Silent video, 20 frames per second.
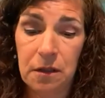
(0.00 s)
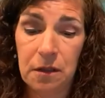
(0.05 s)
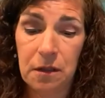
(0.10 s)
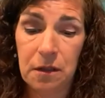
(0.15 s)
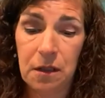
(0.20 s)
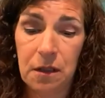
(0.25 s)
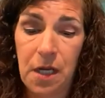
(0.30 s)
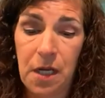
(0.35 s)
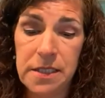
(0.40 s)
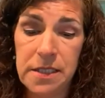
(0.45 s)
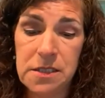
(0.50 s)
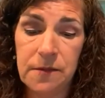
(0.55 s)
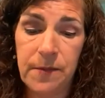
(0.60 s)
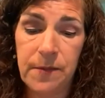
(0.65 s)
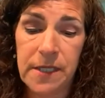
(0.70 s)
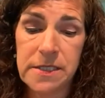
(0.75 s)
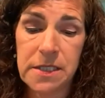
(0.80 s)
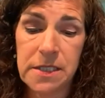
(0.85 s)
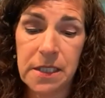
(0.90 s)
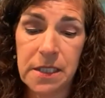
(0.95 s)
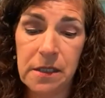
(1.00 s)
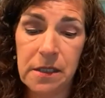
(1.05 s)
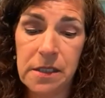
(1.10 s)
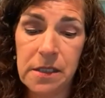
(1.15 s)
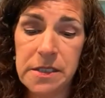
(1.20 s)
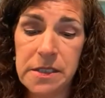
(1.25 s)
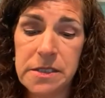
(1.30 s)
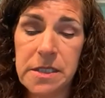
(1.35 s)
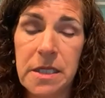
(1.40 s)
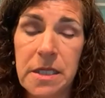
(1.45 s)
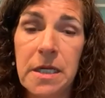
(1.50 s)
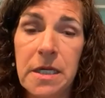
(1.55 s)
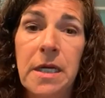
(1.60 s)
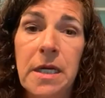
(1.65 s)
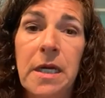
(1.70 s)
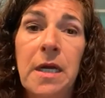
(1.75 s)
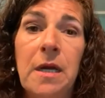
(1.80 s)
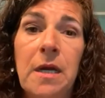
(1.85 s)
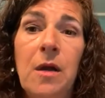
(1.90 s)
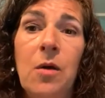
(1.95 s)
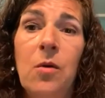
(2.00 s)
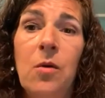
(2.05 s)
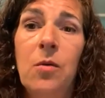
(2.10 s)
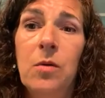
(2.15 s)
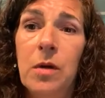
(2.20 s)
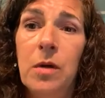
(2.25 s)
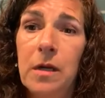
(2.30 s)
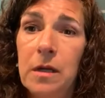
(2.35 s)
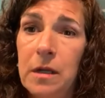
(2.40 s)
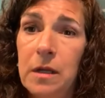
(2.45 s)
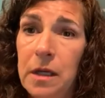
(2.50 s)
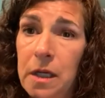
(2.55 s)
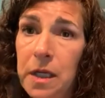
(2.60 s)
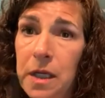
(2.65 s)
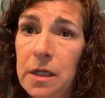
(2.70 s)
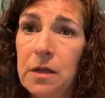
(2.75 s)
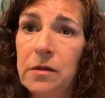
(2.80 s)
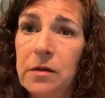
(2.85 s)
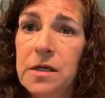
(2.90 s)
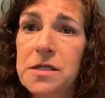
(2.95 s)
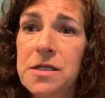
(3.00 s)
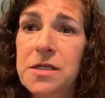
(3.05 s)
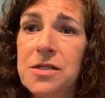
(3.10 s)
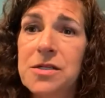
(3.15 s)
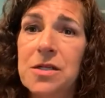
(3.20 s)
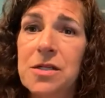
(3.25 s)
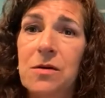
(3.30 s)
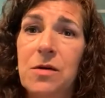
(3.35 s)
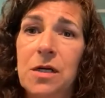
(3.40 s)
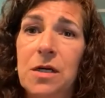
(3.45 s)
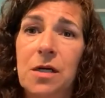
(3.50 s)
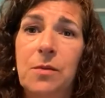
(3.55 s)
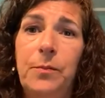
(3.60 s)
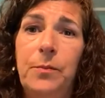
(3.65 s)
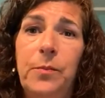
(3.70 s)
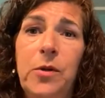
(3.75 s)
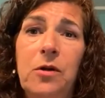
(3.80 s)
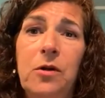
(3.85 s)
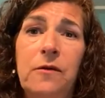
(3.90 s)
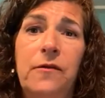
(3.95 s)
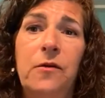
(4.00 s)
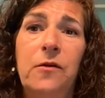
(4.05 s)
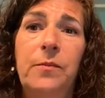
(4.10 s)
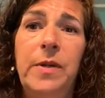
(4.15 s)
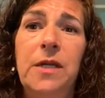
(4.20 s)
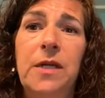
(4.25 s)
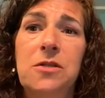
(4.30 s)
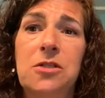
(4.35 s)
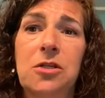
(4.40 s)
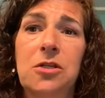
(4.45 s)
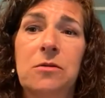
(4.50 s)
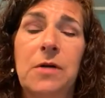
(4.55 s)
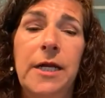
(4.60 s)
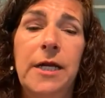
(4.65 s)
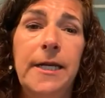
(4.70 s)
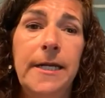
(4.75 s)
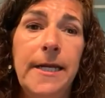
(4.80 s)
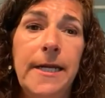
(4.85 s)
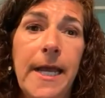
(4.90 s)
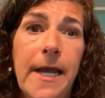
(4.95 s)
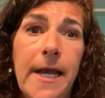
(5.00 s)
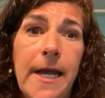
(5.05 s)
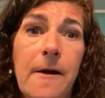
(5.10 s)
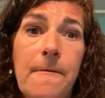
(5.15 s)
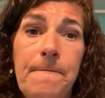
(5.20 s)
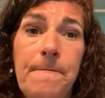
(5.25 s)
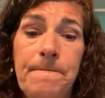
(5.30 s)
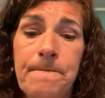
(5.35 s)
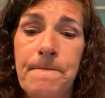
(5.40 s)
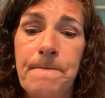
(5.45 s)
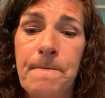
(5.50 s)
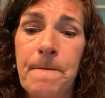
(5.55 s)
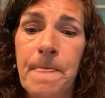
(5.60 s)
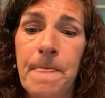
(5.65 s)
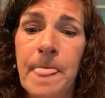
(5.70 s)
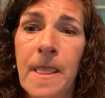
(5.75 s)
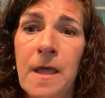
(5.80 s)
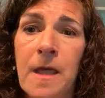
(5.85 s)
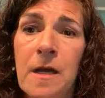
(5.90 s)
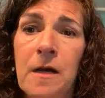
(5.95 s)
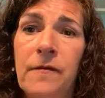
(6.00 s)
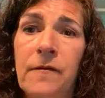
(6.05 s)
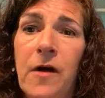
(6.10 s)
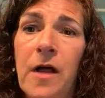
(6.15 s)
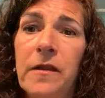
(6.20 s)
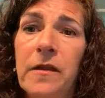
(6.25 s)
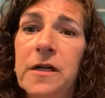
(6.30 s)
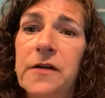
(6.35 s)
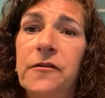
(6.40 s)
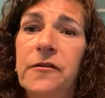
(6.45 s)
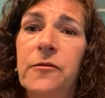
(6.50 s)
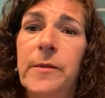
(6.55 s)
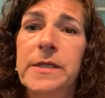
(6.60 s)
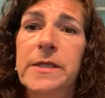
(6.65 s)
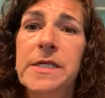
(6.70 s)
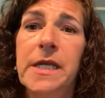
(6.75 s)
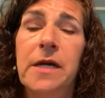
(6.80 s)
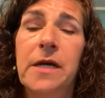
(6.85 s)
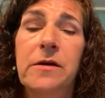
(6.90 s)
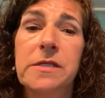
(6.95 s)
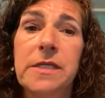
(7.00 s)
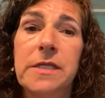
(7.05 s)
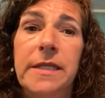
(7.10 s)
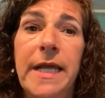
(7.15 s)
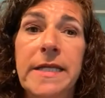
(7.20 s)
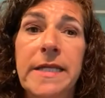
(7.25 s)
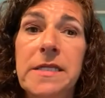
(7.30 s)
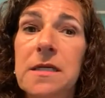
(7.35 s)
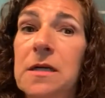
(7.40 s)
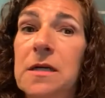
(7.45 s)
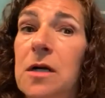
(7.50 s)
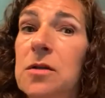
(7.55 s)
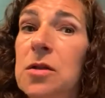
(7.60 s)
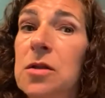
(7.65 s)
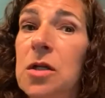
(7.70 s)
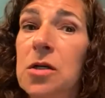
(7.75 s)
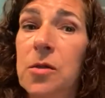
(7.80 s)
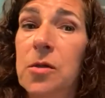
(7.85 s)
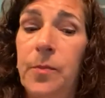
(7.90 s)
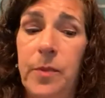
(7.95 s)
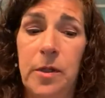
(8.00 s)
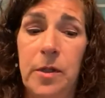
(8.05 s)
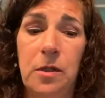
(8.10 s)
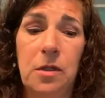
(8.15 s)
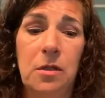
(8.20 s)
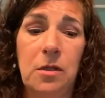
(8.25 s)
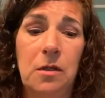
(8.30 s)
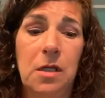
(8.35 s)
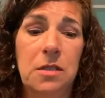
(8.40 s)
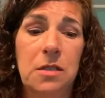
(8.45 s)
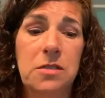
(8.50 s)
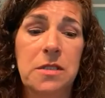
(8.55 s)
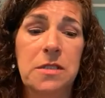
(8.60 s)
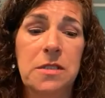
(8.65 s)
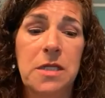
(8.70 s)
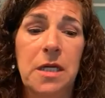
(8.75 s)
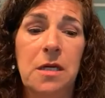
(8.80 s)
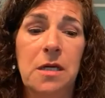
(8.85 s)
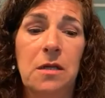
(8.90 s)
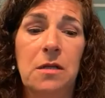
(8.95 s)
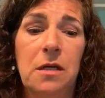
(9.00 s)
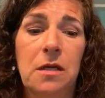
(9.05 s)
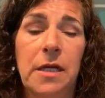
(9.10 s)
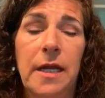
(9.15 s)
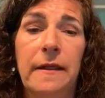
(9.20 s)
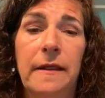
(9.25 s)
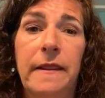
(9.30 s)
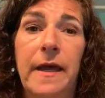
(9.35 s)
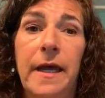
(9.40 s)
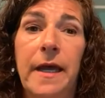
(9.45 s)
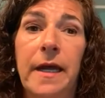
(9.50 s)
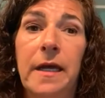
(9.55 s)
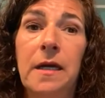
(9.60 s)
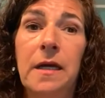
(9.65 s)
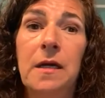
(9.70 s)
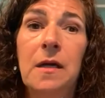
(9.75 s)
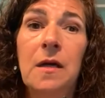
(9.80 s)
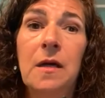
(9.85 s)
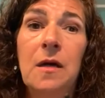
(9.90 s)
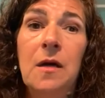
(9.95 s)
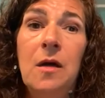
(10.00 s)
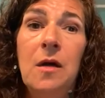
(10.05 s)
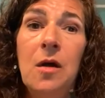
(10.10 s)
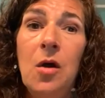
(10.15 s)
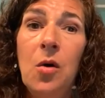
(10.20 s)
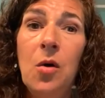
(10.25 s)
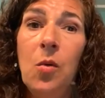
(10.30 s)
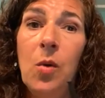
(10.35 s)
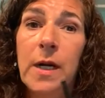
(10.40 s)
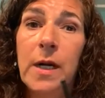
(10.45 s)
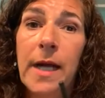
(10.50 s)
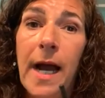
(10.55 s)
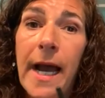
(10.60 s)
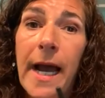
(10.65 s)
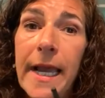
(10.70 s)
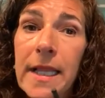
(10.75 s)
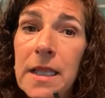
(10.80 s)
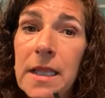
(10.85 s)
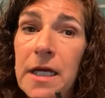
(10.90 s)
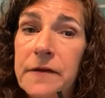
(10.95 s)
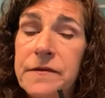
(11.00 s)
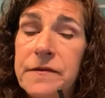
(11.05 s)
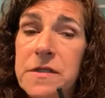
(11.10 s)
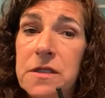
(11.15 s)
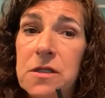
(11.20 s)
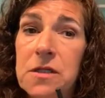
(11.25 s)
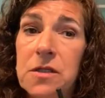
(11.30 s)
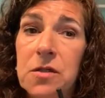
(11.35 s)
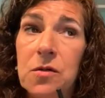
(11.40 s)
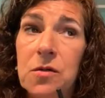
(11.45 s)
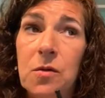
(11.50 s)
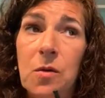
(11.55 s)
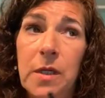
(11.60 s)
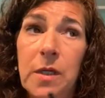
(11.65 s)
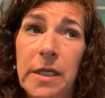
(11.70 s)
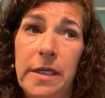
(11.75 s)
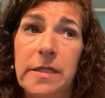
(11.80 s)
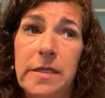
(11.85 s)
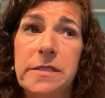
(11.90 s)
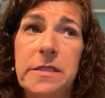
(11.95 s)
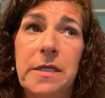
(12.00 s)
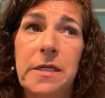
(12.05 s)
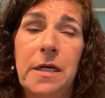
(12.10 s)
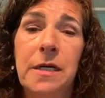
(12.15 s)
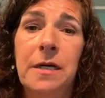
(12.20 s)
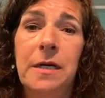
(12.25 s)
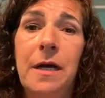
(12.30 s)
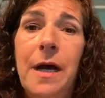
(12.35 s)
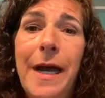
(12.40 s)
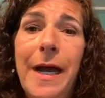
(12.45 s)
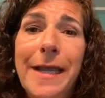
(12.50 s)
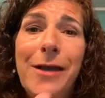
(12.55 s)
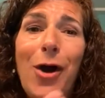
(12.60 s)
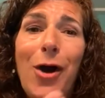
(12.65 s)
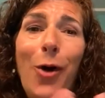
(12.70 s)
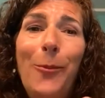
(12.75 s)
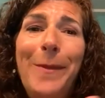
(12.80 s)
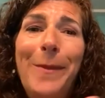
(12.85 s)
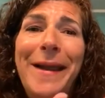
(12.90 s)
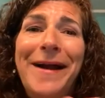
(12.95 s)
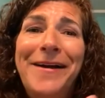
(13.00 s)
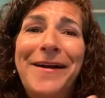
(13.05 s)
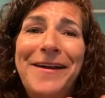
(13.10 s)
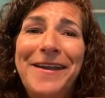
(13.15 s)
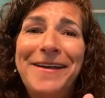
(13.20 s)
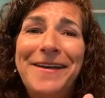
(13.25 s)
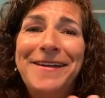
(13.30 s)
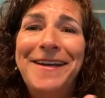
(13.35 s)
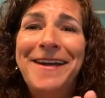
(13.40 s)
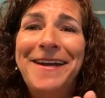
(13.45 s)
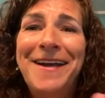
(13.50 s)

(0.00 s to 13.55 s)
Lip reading: kinds of mascaras. And Chris is showing a beautiful picture right now of all the different mascaras, and that's in our lookbook. You can just take a look at that. What I love to do is, I call marrying